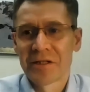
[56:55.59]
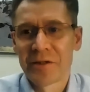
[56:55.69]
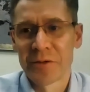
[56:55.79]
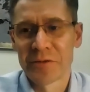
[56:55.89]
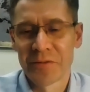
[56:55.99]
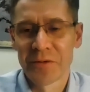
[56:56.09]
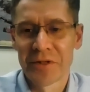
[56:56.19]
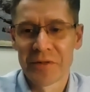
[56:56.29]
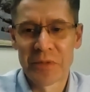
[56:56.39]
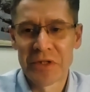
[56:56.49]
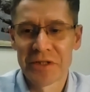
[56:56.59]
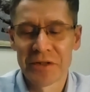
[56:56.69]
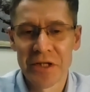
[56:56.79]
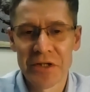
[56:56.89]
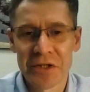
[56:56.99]
a lot for the
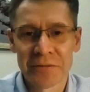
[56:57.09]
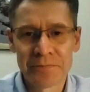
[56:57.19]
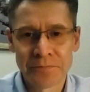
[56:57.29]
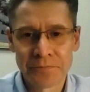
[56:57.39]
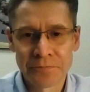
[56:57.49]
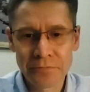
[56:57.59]
presentation.